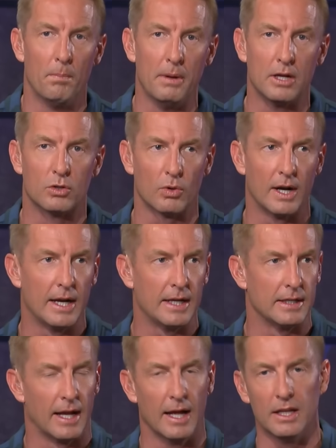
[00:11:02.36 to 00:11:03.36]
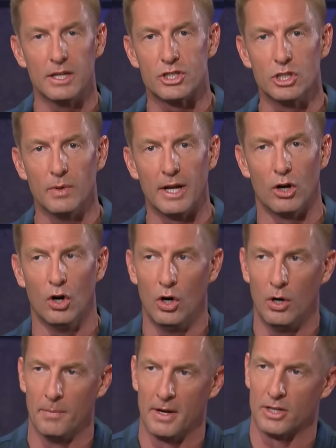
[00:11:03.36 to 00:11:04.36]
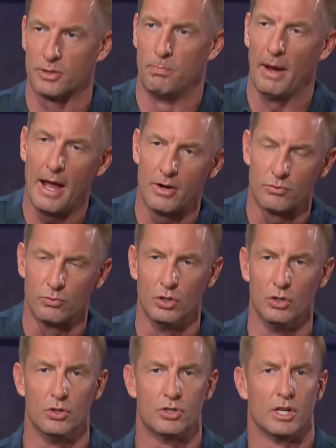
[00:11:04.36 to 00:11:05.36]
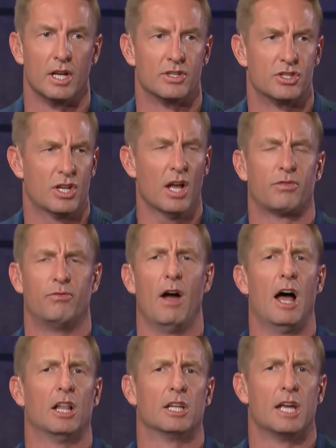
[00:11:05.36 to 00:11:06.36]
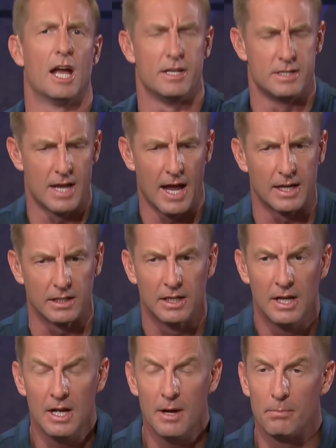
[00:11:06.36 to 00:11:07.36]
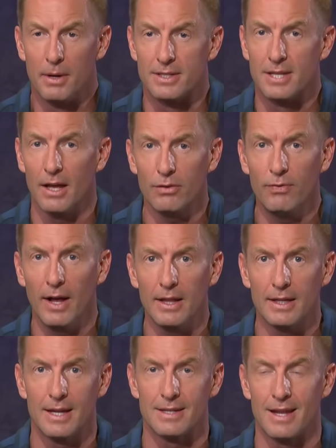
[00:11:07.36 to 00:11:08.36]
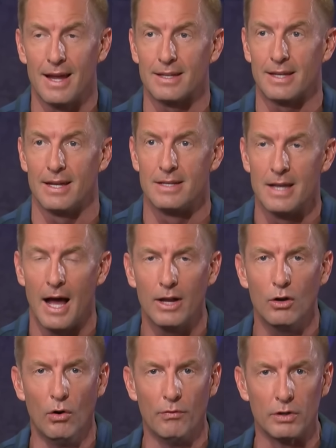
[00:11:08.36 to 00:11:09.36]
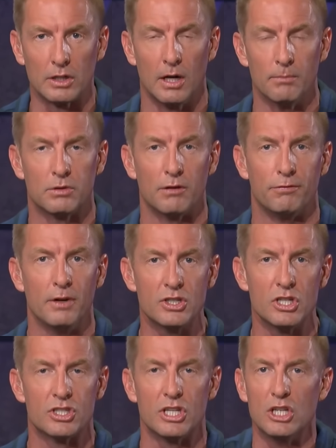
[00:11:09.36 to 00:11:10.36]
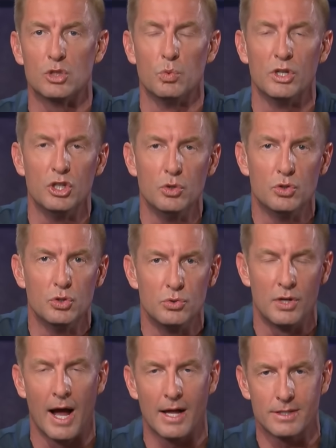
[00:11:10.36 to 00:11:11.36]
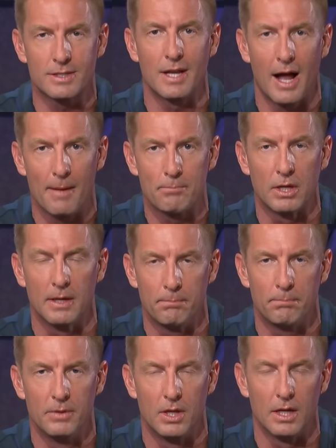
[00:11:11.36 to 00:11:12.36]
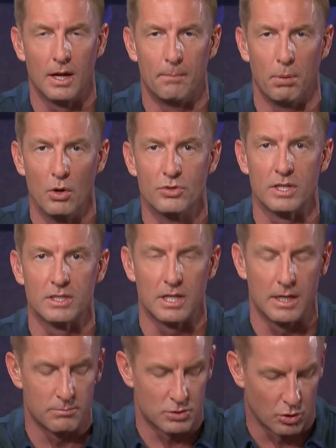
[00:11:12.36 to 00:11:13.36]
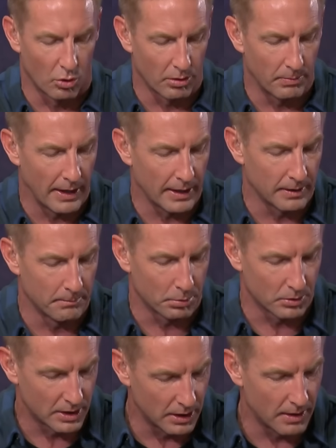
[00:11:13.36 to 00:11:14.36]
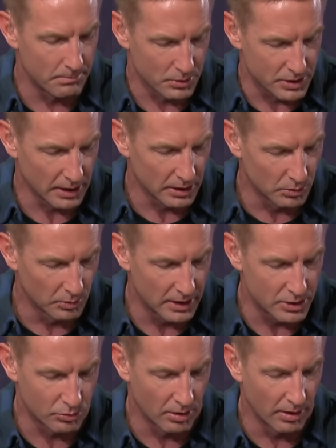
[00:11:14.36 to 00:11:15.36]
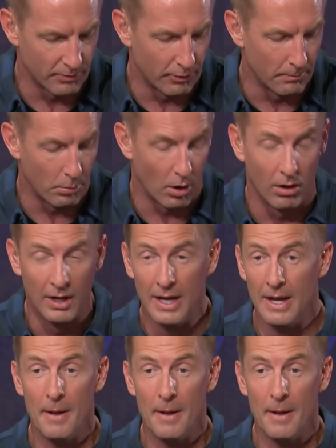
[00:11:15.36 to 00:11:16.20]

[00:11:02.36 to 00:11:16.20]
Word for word: will be great and LSU at home and it's Baton Rouge and it's Death Valley at night. But Death Valley at night cannot overcome deficiencies when you do not stop the the opposing team's quarterback in, in particular when he's running the football.